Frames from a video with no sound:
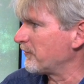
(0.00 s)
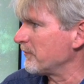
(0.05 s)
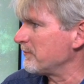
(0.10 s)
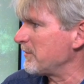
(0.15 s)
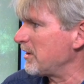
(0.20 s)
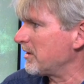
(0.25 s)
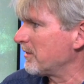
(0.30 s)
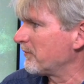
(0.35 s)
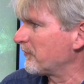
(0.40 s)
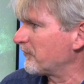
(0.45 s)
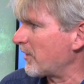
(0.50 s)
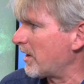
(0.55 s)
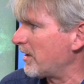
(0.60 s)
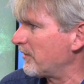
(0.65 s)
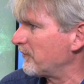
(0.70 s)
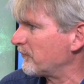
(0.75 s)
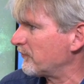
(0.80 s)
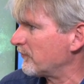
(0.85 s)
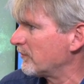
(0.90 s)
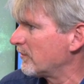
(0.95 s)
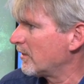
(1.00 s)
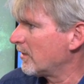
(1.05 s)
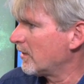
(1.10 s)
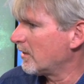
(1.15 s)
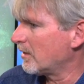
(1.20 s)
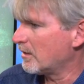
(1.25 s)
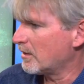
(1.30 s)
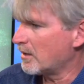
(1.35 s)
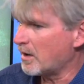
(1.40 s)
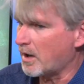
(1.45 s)
to medium size
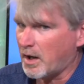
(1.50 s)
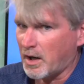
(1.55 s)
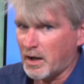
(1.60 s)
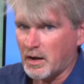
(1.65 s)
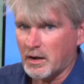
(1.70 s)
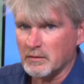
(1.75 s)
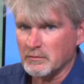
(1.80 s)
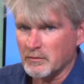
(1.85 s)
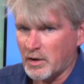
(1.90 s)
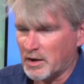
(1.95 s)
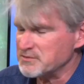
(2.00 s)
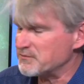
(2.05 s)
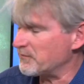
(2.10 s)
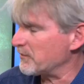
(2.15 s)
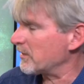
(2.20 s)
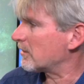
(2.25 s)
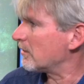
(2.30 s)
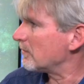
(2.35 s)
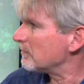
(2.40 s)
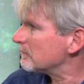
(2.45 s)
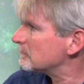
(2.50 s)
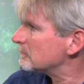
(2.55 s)
uh, launch vehicle.